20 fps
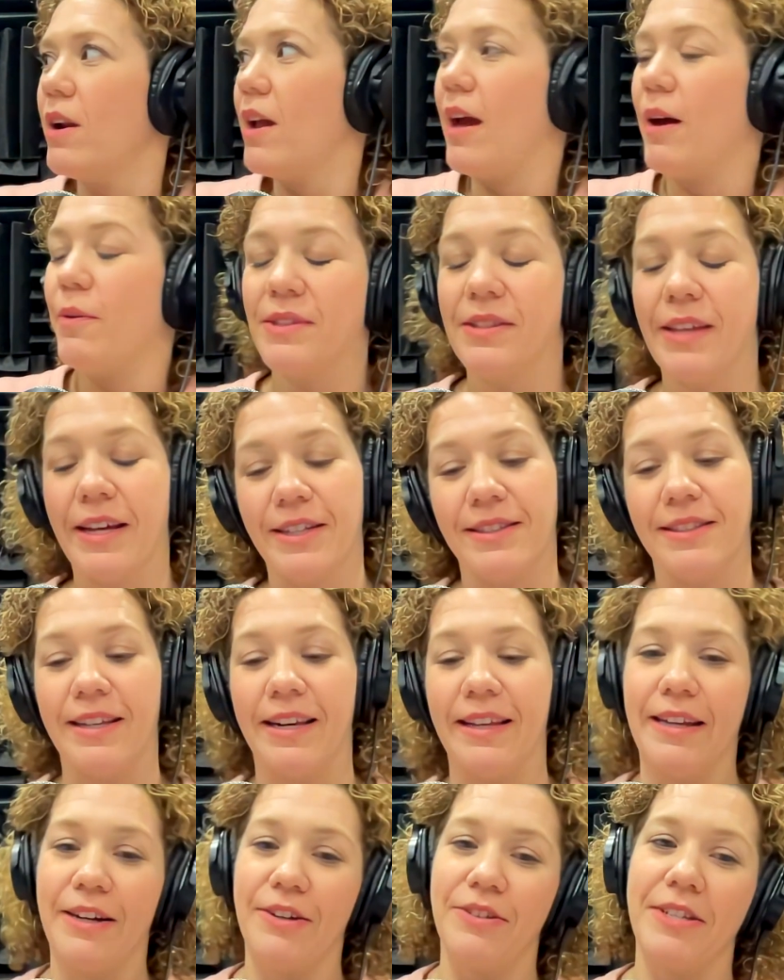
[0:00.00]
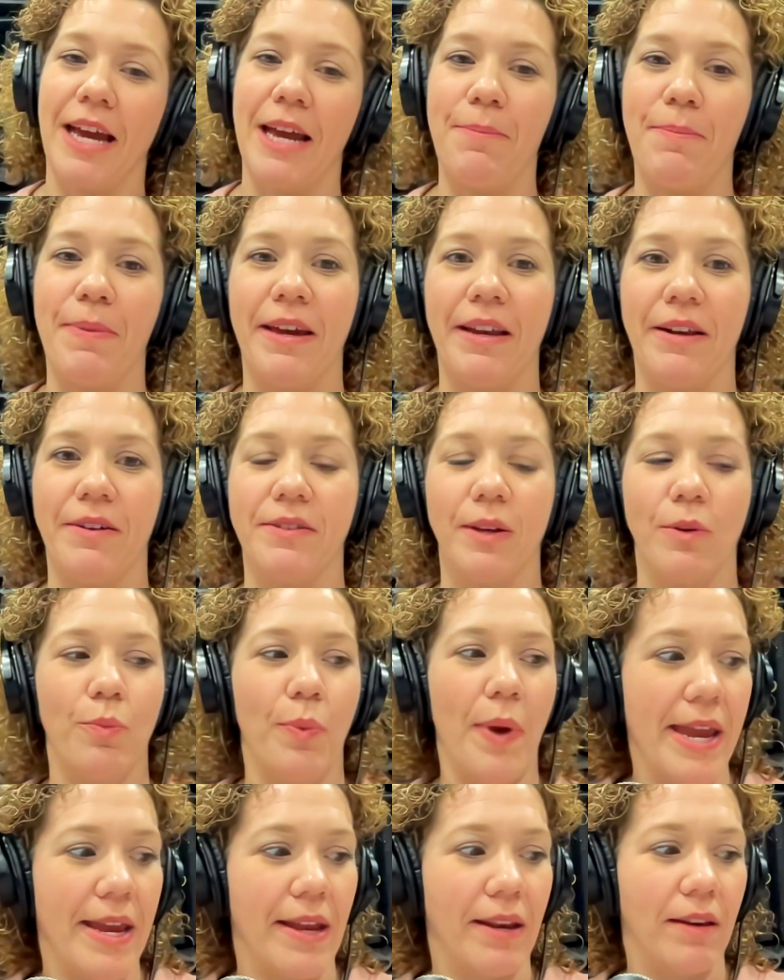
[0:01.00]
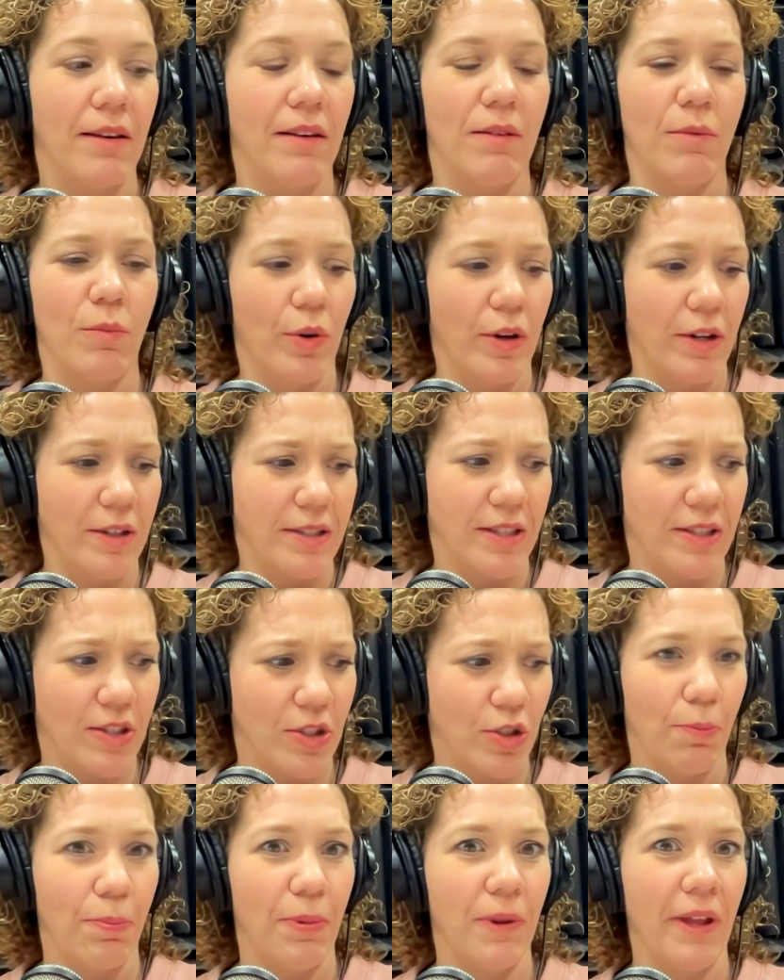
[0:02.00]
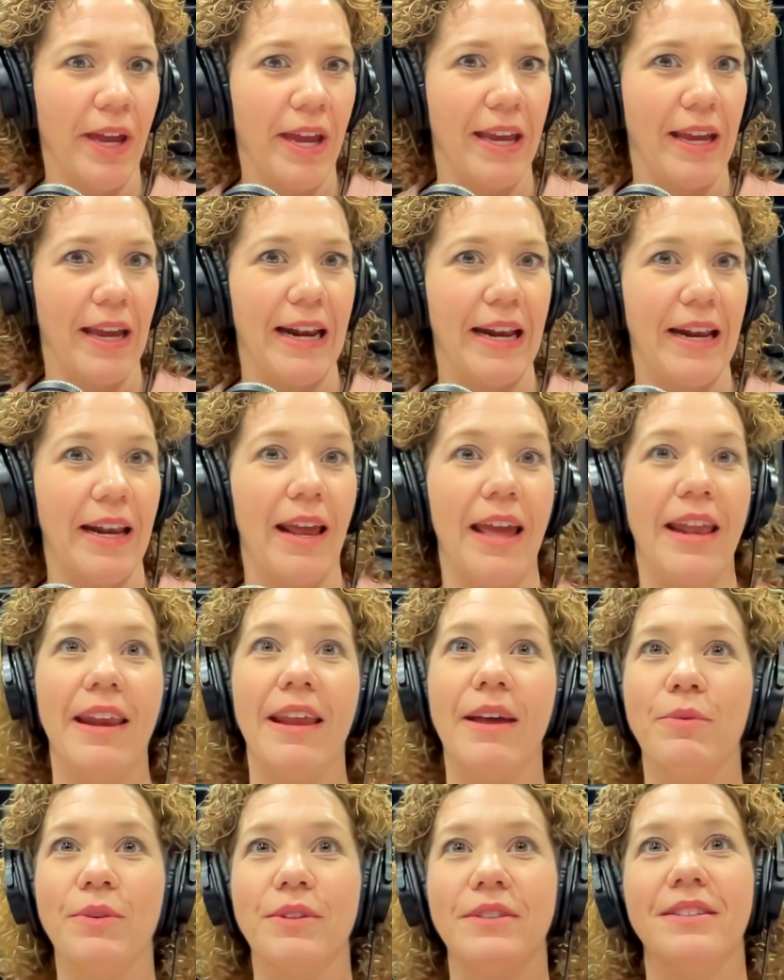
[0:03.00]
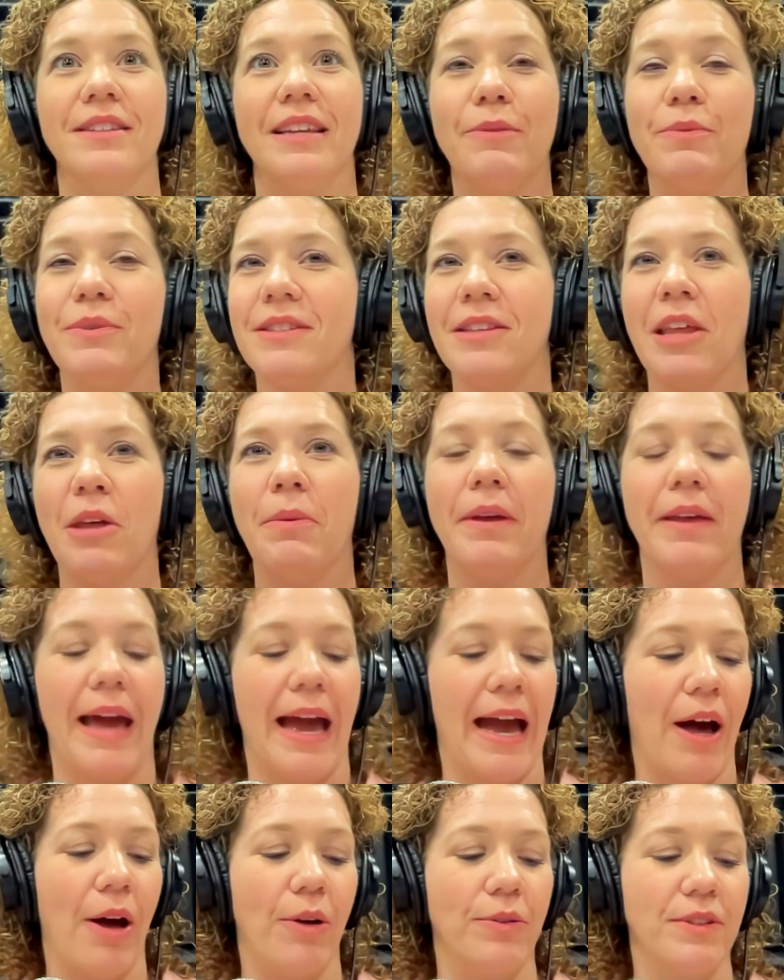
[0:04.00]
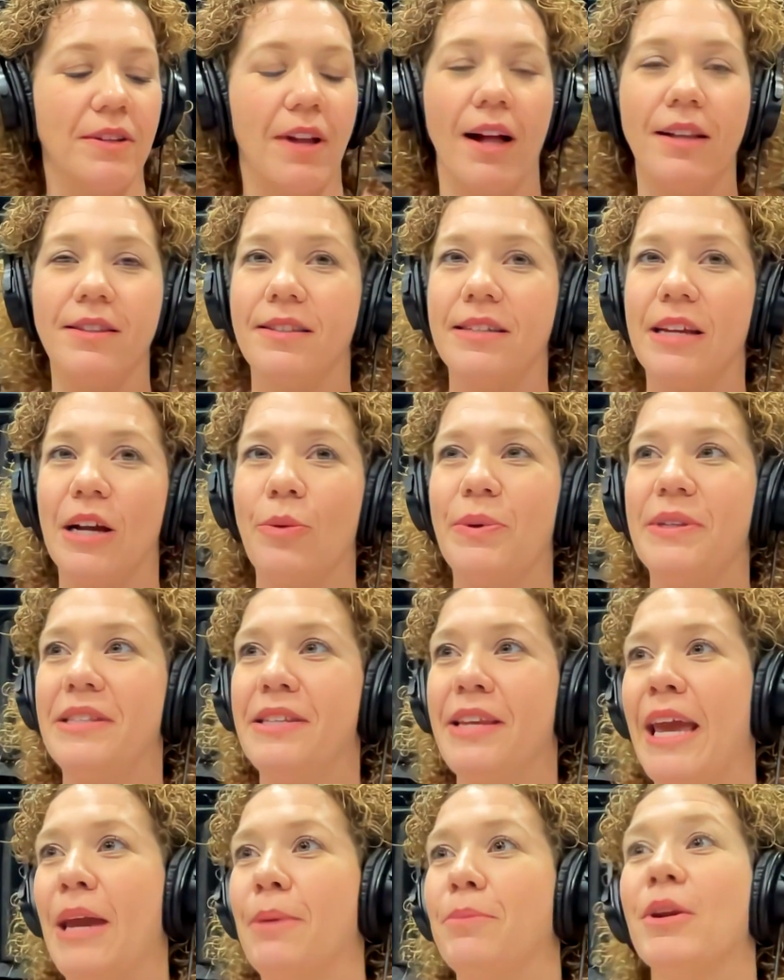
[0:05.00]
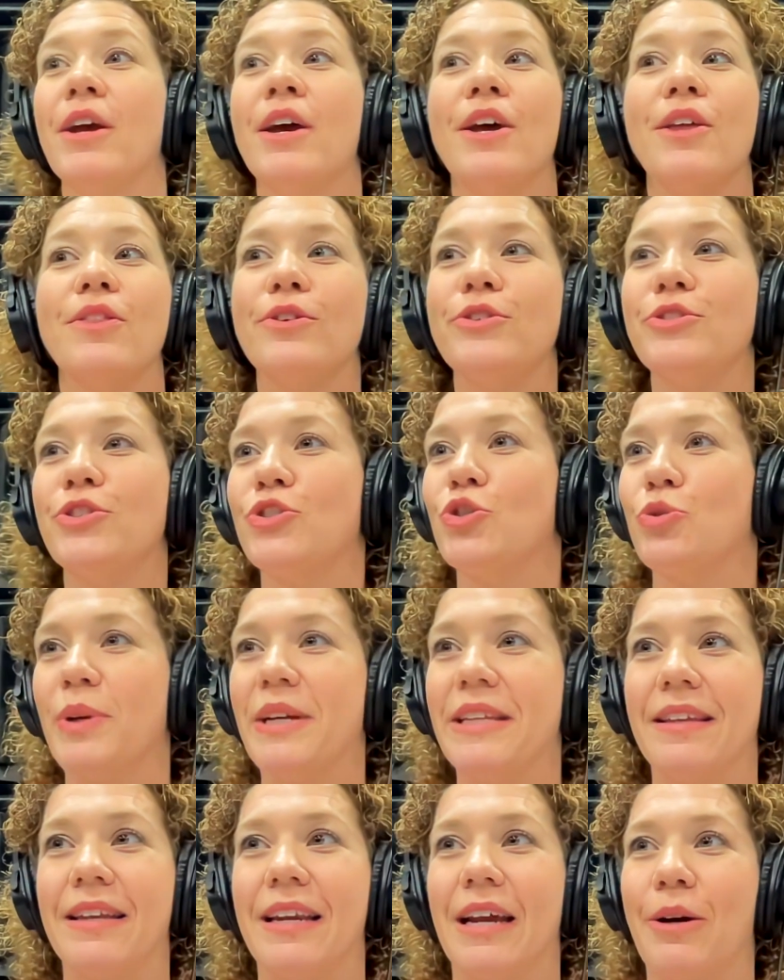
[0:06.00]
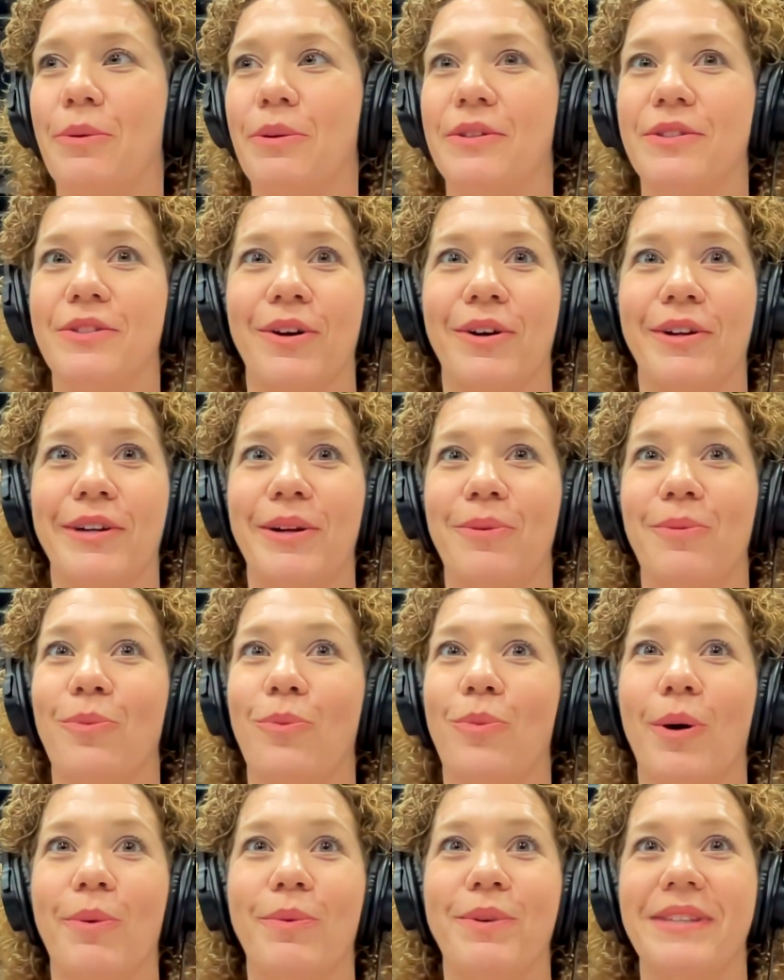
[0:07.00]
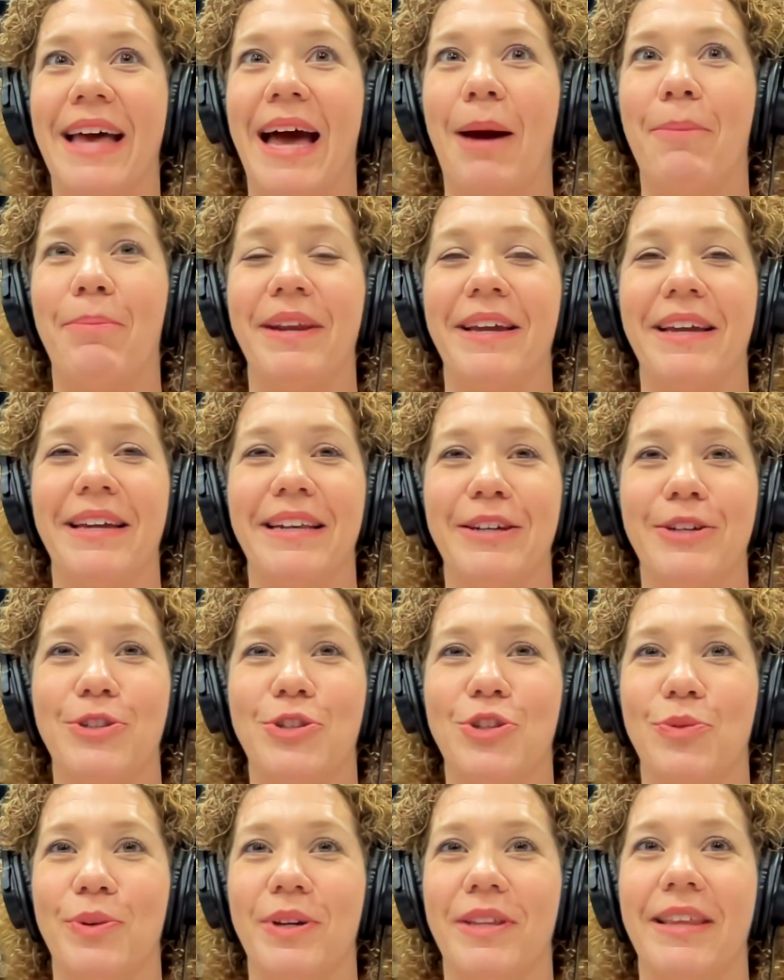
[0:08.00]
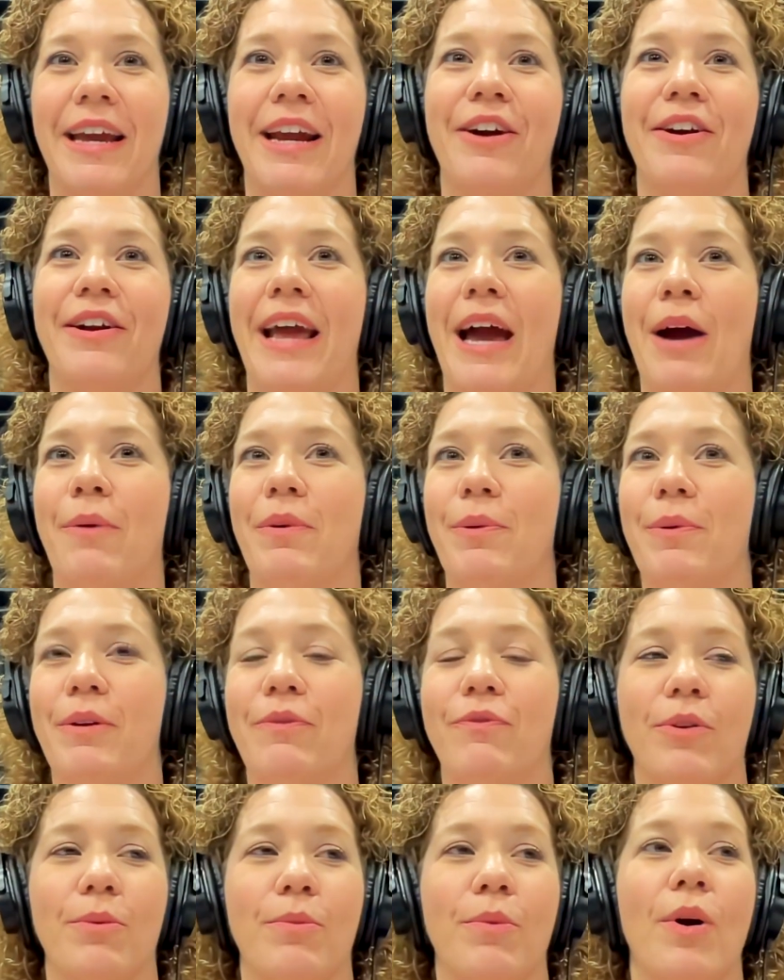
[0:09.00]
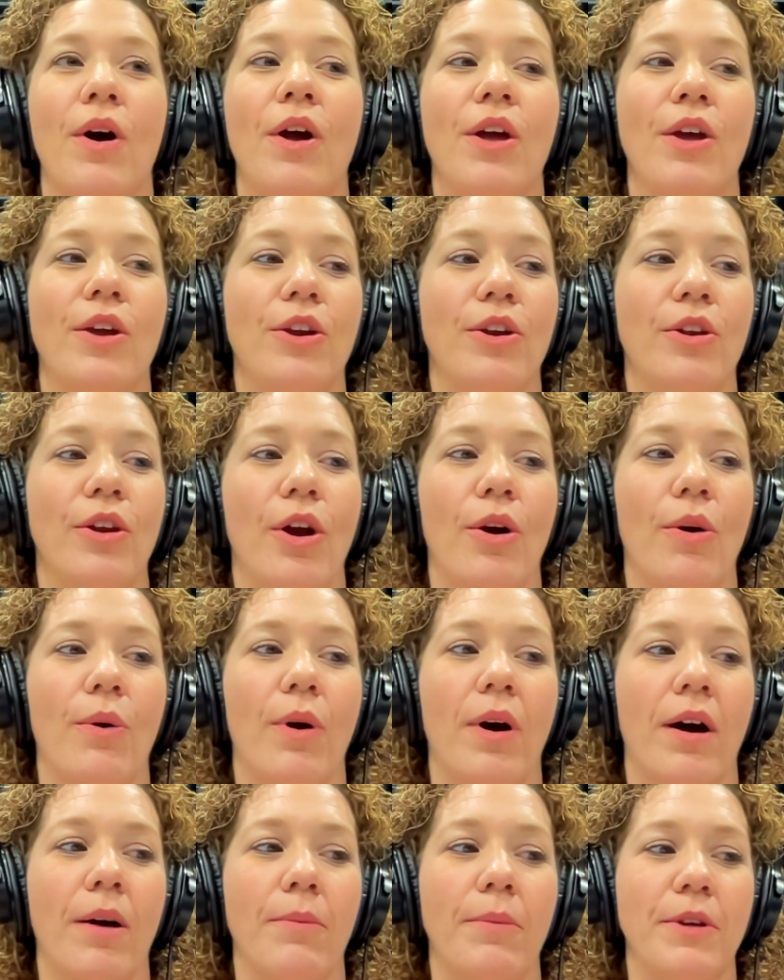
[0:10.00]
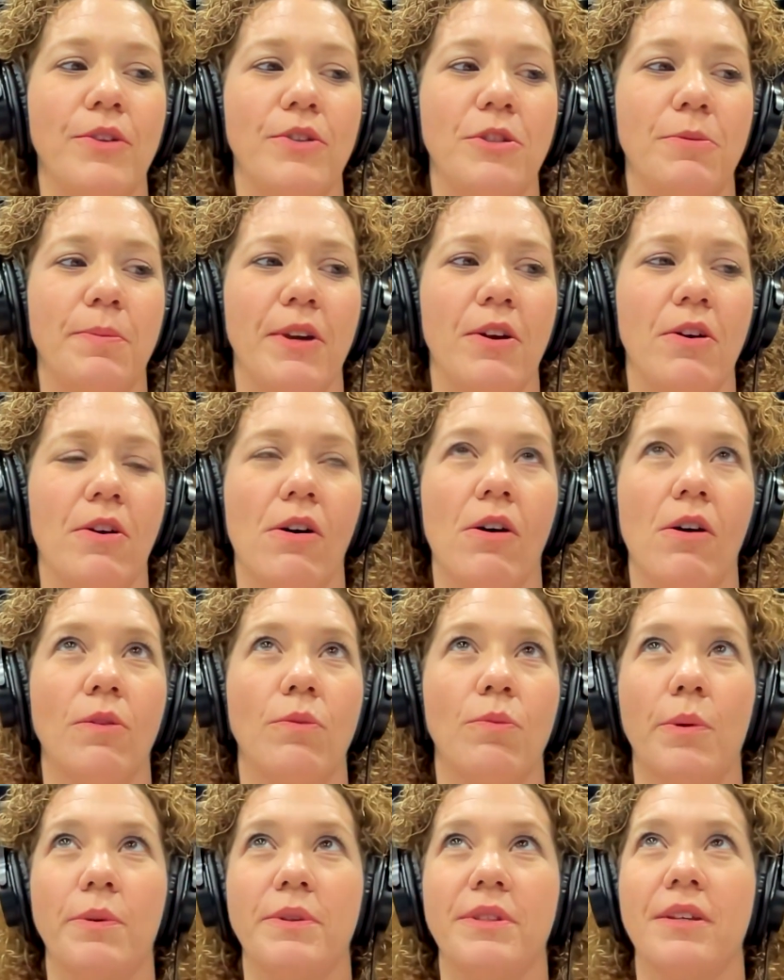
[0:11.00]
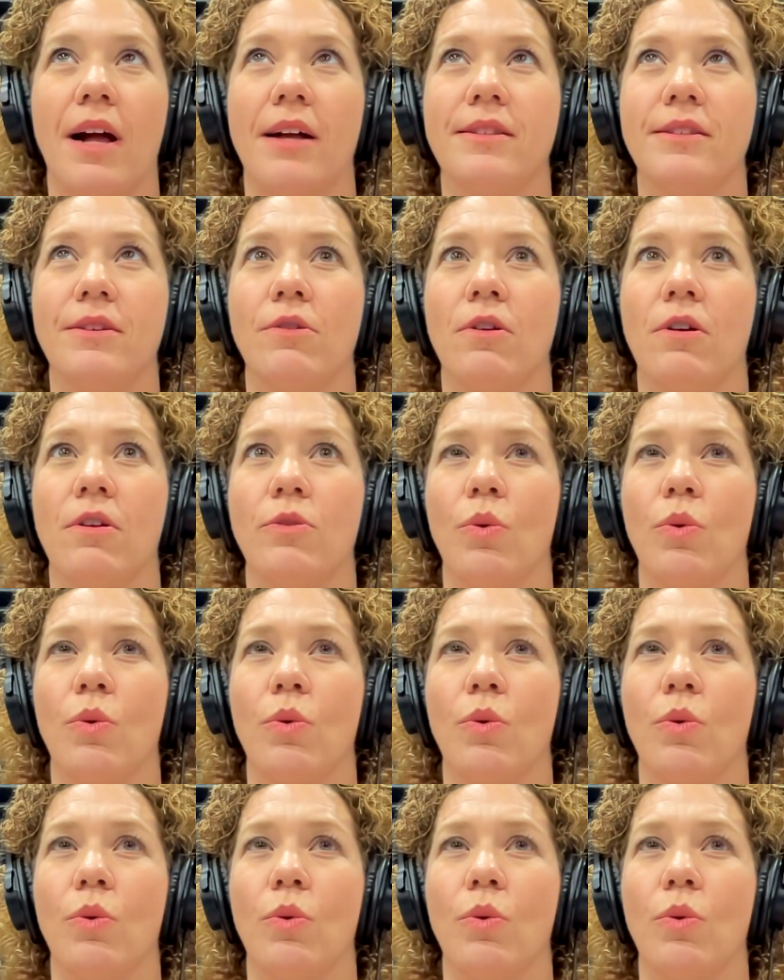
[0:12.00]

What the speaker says: I was like sitting there typing, and I was like, wait, where is this still playing? And it was telling me how Scottsdale was named, the street that I was on, and what was happening in history there, and how we went from, it used to be called, what was Scottsdale called?